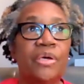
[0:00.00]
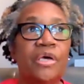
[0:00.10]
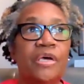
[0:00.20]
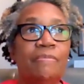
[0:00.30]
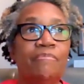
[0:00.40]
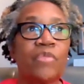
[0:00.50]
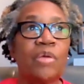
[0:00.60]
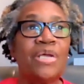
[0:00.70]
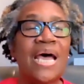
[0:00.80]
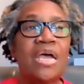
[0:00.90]
Um,
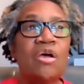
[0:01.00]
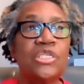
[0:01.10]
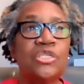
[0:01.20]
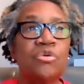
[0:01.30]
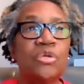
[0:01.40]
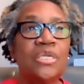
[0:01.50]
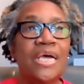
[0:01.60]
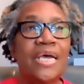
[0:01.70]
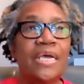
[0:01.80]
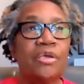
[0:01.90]
but I also
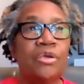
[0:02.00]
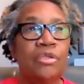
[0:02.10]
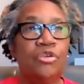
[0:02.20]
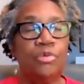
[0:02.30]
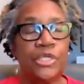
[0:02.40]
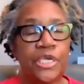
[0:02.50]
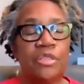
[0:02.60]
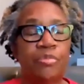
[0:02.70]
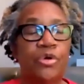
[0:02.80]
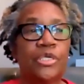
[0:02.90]
like, and you'll see
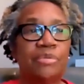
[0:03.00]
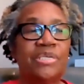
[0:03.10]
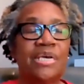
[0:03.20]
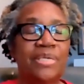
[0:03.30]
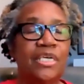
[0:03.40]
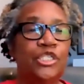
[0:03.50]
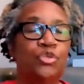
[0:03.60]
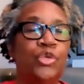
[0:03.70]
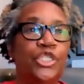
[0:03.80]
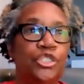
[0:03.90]
in the book, sometimes I
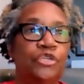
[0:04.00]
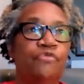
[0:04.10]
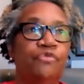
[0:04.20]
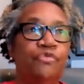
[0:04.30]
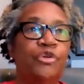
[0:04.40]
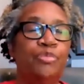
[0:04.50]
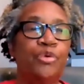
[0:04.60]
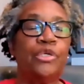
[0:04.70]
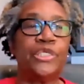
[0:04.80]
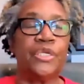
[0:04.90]
switch to first
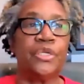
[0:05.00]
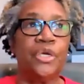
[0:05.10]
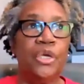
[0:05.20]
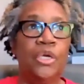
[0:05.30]
person